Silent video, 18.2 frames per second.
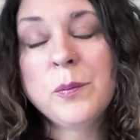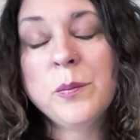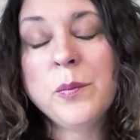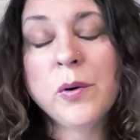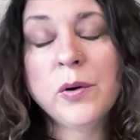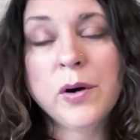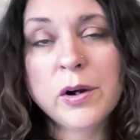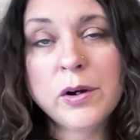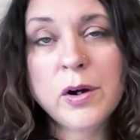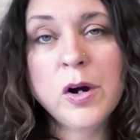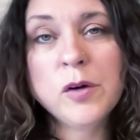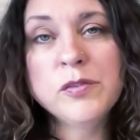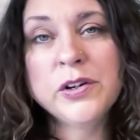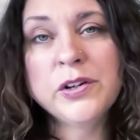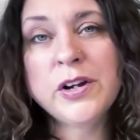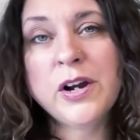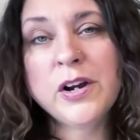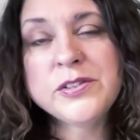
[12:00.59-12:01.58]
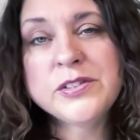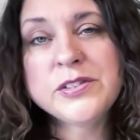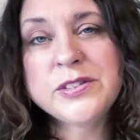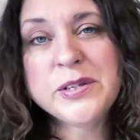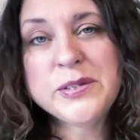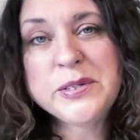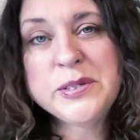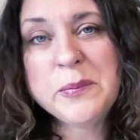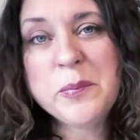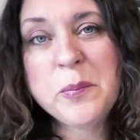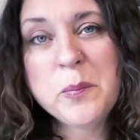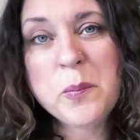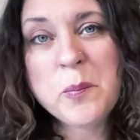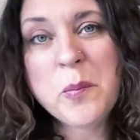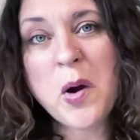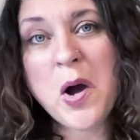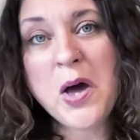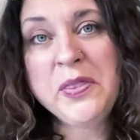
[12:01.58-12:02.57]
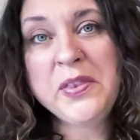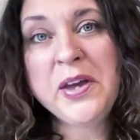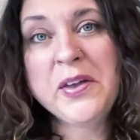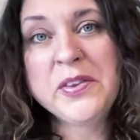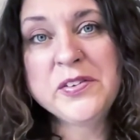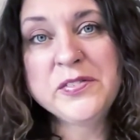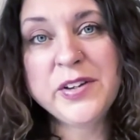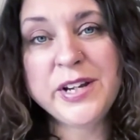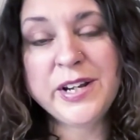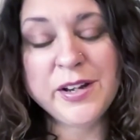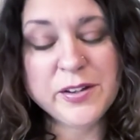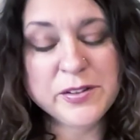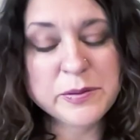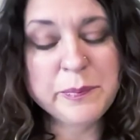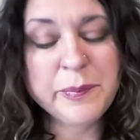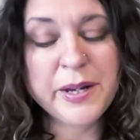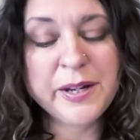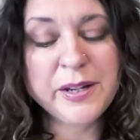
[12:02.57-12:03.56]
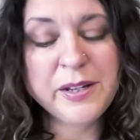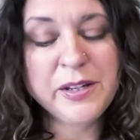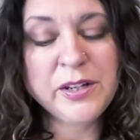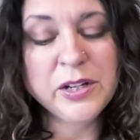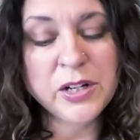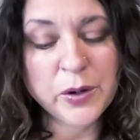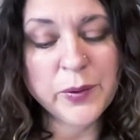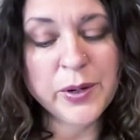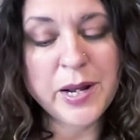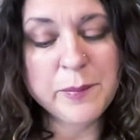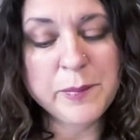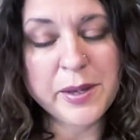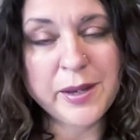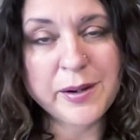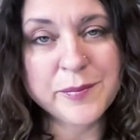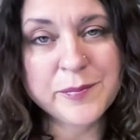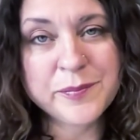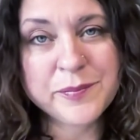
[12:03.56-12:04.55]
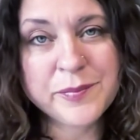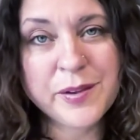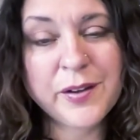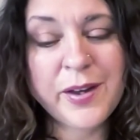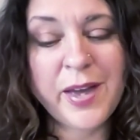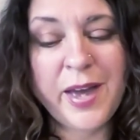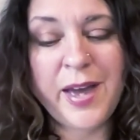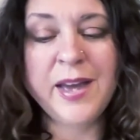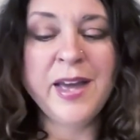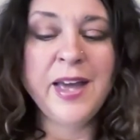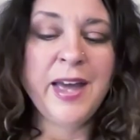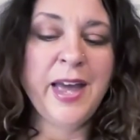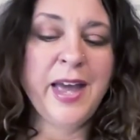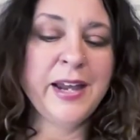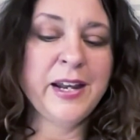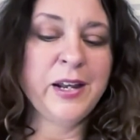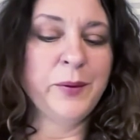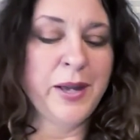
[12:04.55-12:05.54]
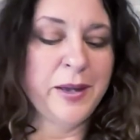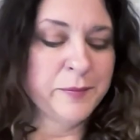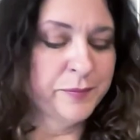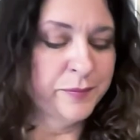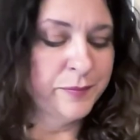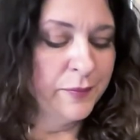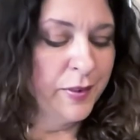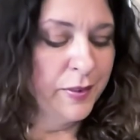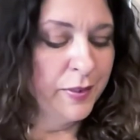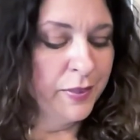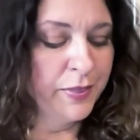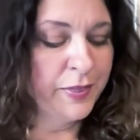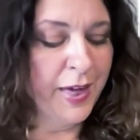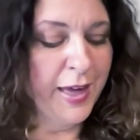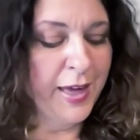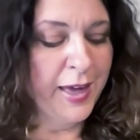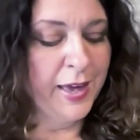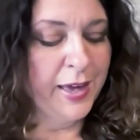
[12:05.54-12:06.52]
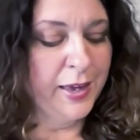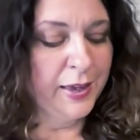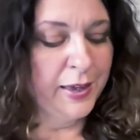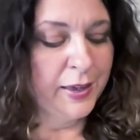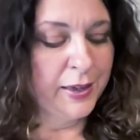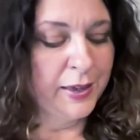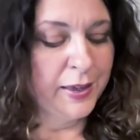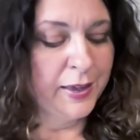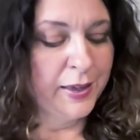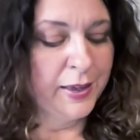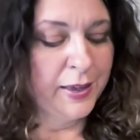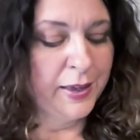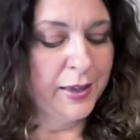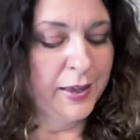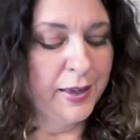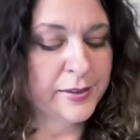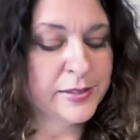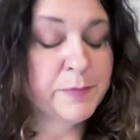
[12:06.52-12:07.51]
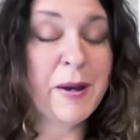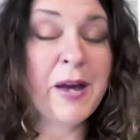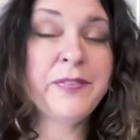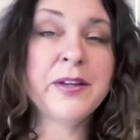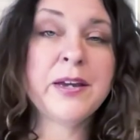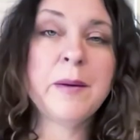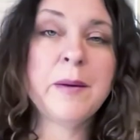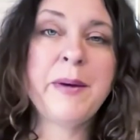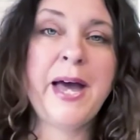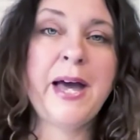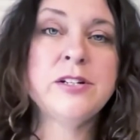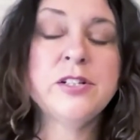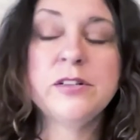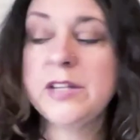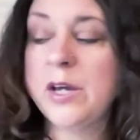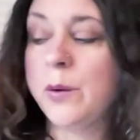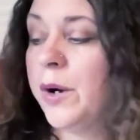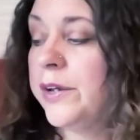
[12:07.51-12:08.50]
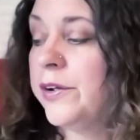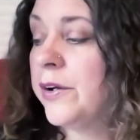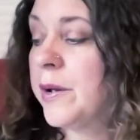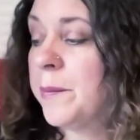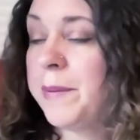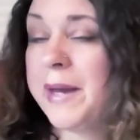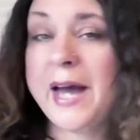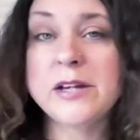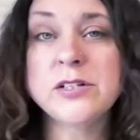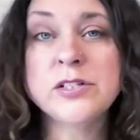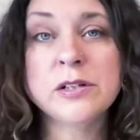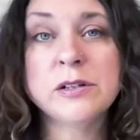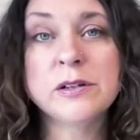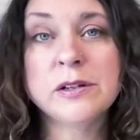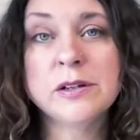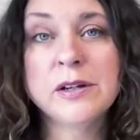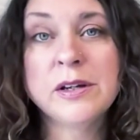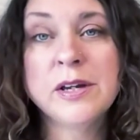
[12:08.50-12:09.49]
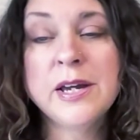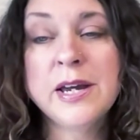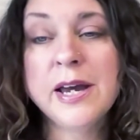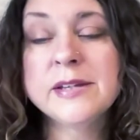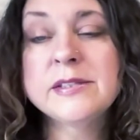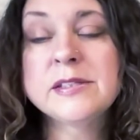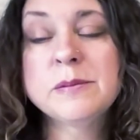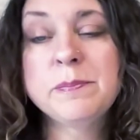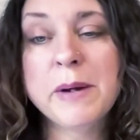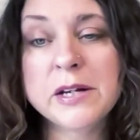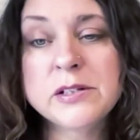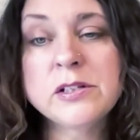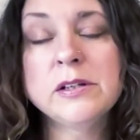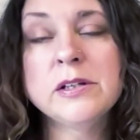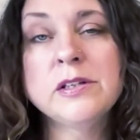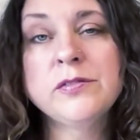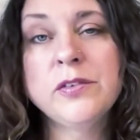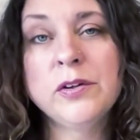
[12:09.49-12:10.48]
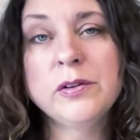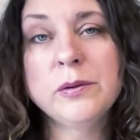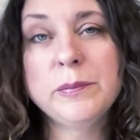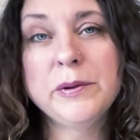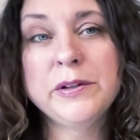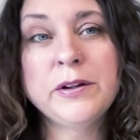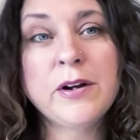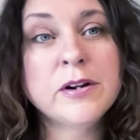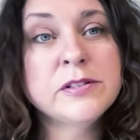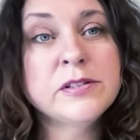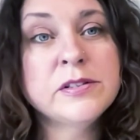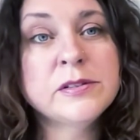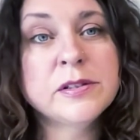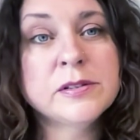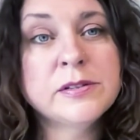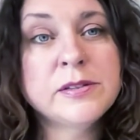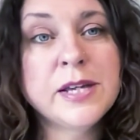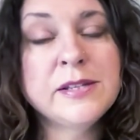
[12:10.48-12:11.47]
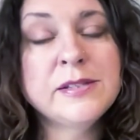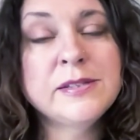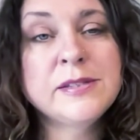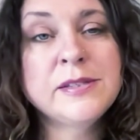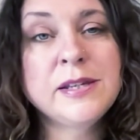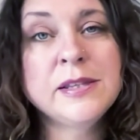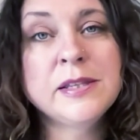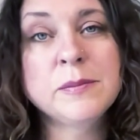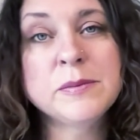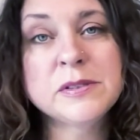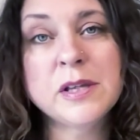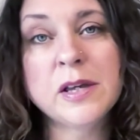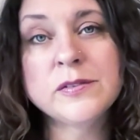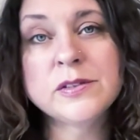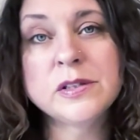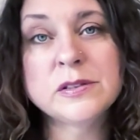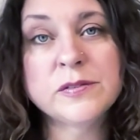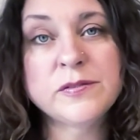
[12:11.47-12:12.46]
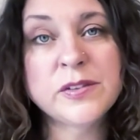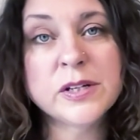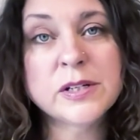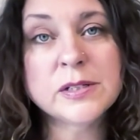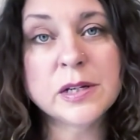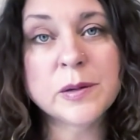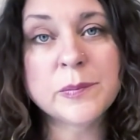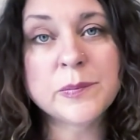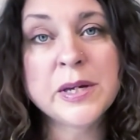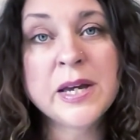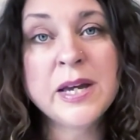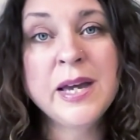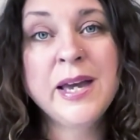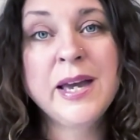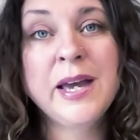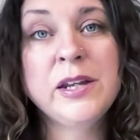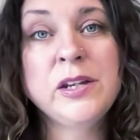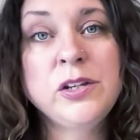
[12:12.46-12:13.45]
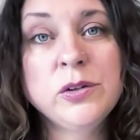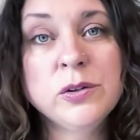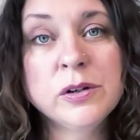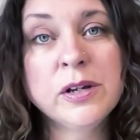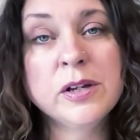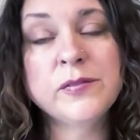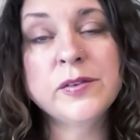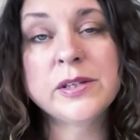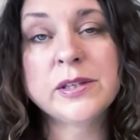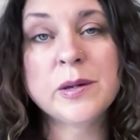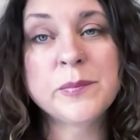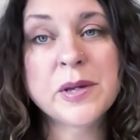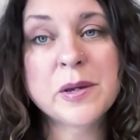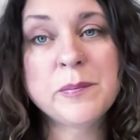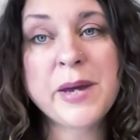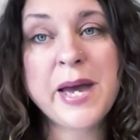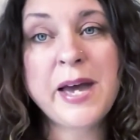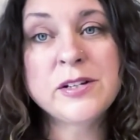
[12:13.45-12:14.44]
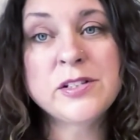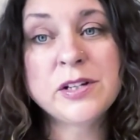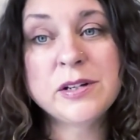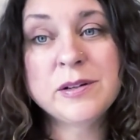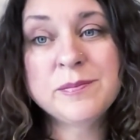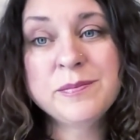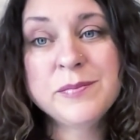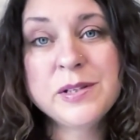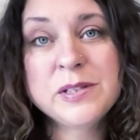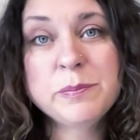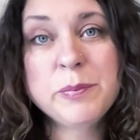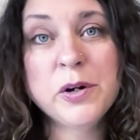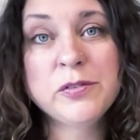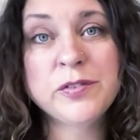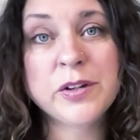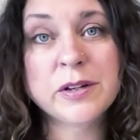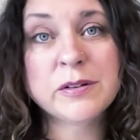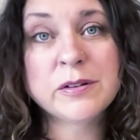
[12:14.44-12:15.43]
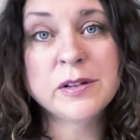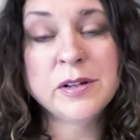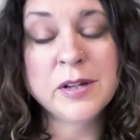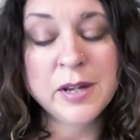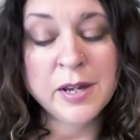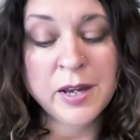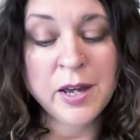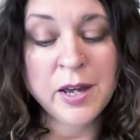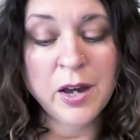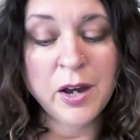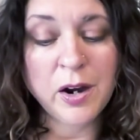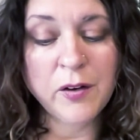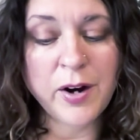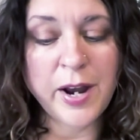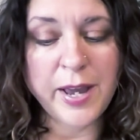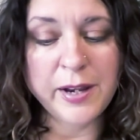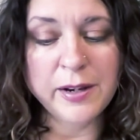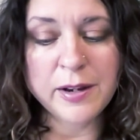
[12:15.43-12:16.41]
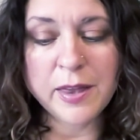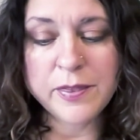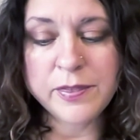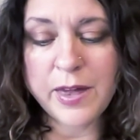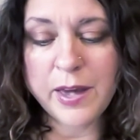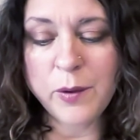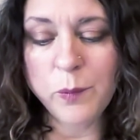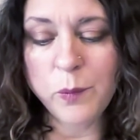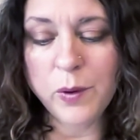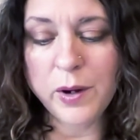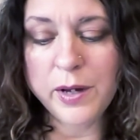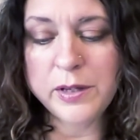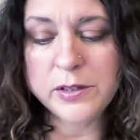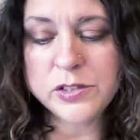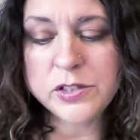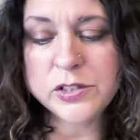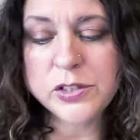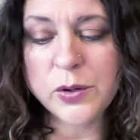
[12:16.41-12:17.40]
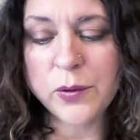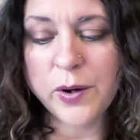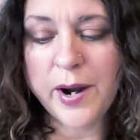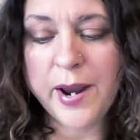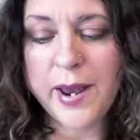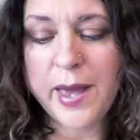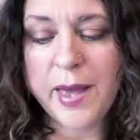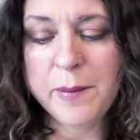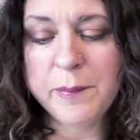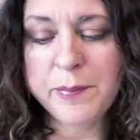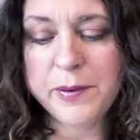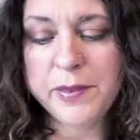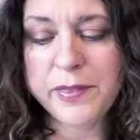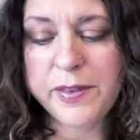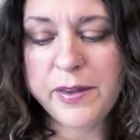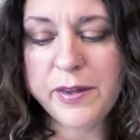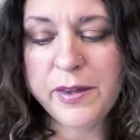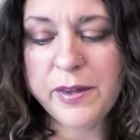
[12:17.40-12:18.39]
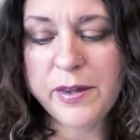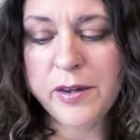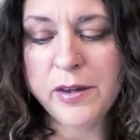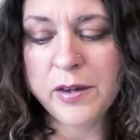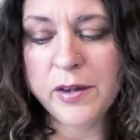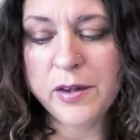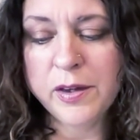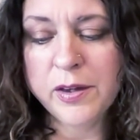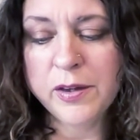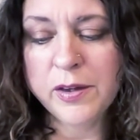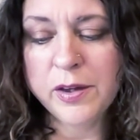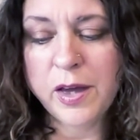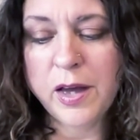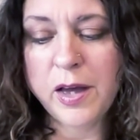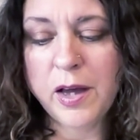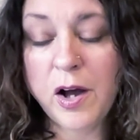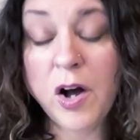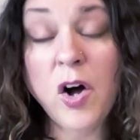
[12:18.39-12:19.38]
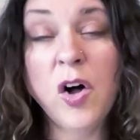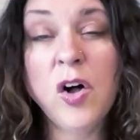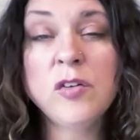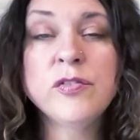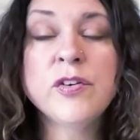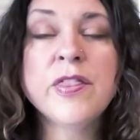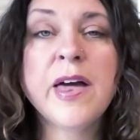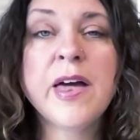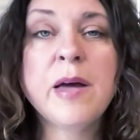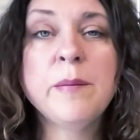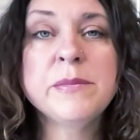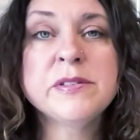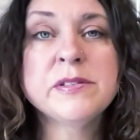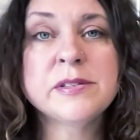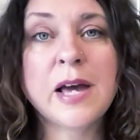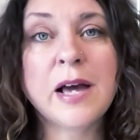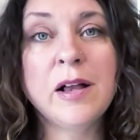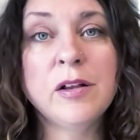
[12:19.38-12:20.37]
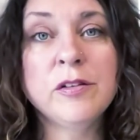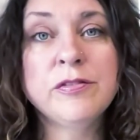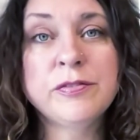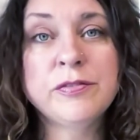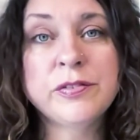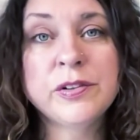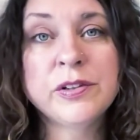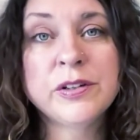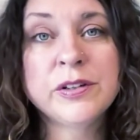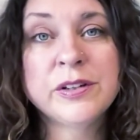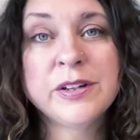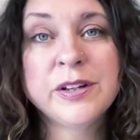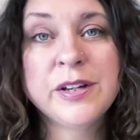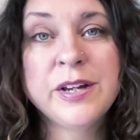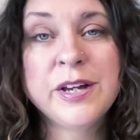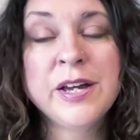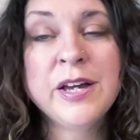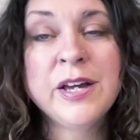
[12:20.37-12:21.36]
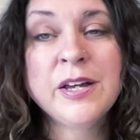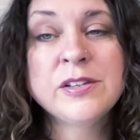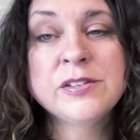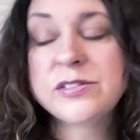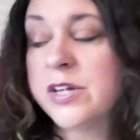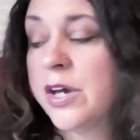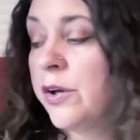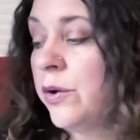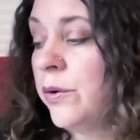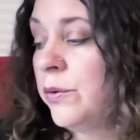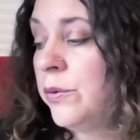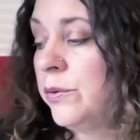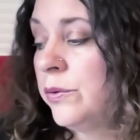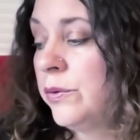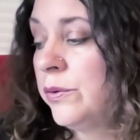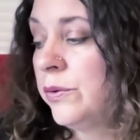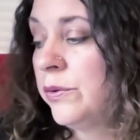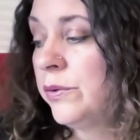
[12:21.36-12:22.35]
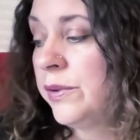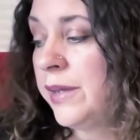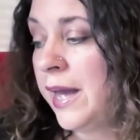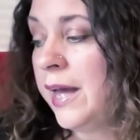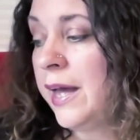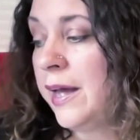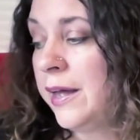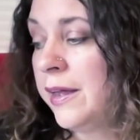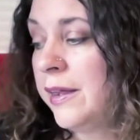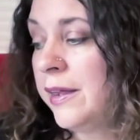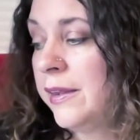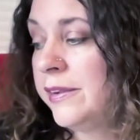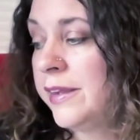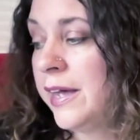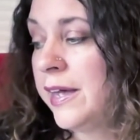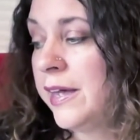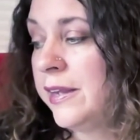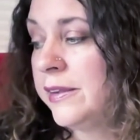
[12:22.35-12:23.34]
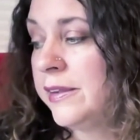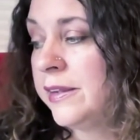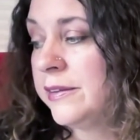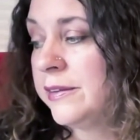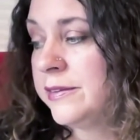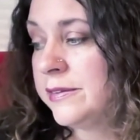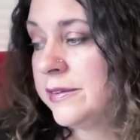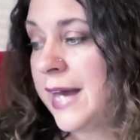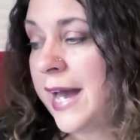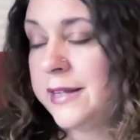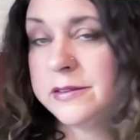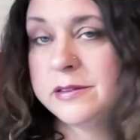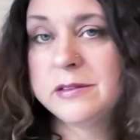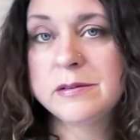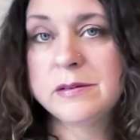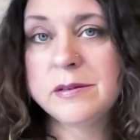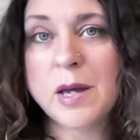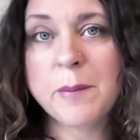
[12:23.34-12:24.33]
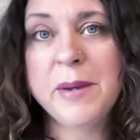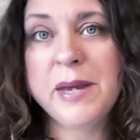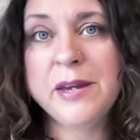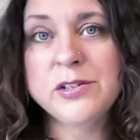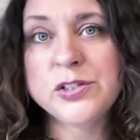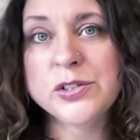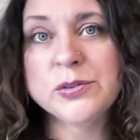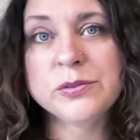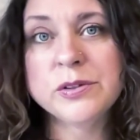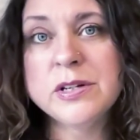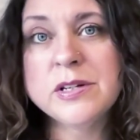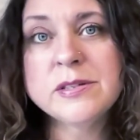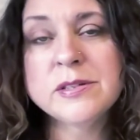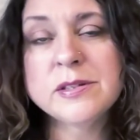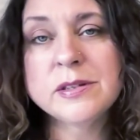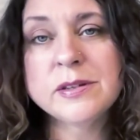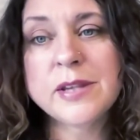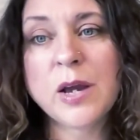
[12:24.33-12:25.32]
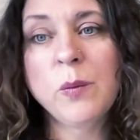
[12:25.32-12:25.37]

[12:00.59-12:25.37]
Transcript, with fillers: More on covert narcissism on the other videos, but you know what I mean. Okay. Anyway, it's about the compassion. They want your compassion, especially the vulnerable narcissist. They see themselves as a victim and you're giving them compassion. It's perfect. All right. They want your empathy, all for themselves. So yeah, that's a major reason.